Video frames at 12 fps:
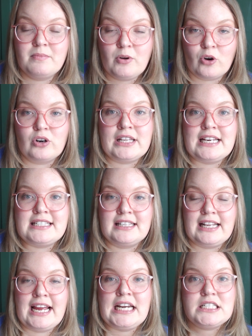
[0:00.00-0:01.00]
early to
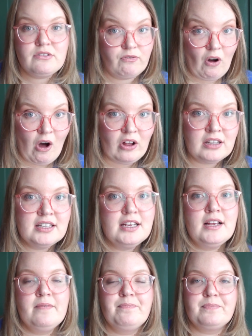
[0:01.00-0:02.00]
late fall,
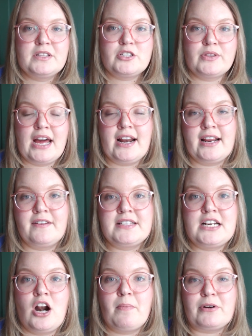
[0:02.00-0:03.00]
so that it gives
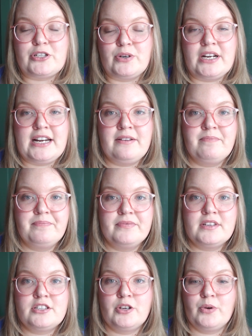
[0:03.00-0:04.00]
it an opportunity
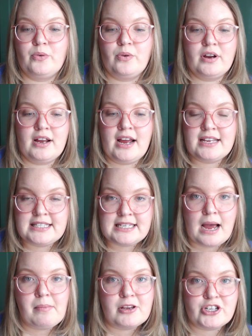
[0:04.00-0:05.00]
to
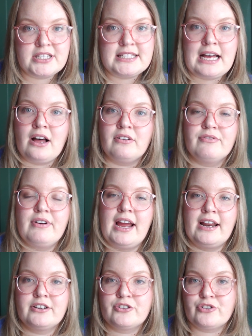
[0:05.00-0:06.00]
establish itself
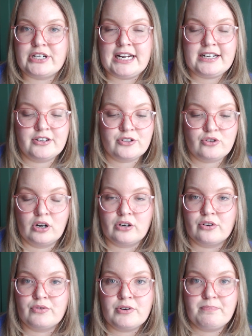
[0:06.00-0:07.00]
and create a
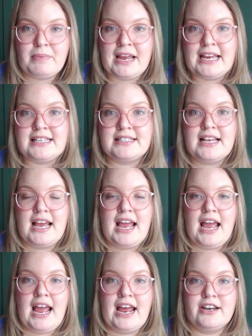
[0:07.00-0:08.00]
stronger root base
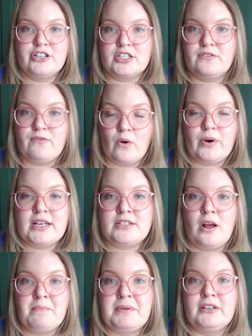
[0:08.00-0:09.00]
and just focus
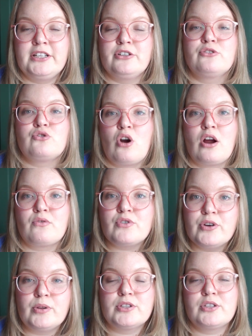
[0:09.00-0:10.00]
on building strong
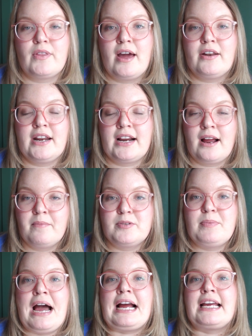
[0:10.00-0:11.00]
roots so that it comes
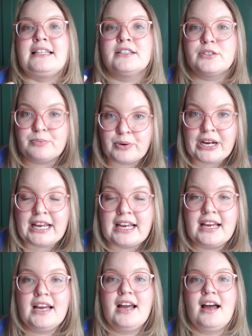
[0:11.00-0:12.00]
back in the
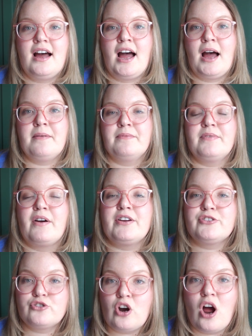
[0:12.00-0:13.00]
spring very
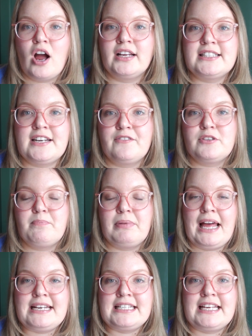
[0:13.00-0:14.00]
strong, instead of
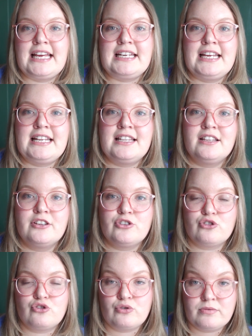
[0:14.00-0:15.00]
planting it in
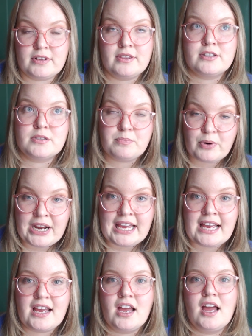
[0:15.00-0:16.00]
the
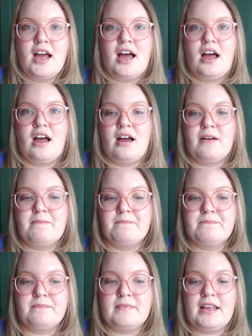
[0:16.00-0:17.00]
spring
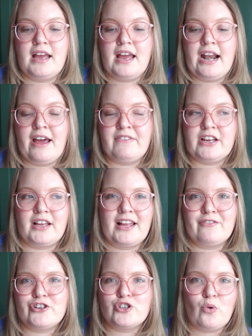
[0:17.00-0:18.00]
and having a kind
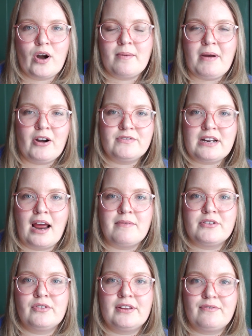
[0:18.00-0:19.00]
of a short amount of
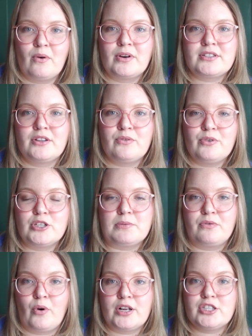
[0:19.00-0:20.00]
time to really focus on the roots
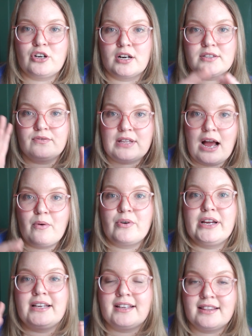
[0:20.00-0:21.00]
before it starts
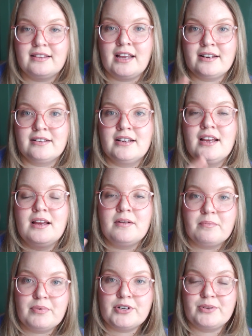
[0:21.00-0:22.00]
flowering and
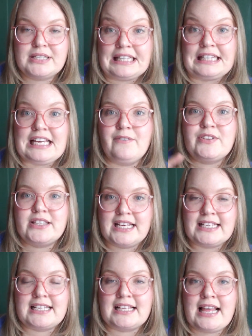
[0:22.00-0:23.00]
producing leaves and
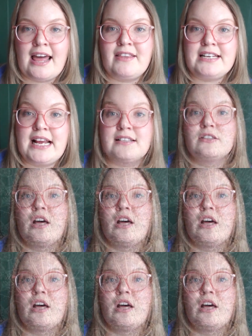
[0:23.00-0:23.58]
things like that. That takes a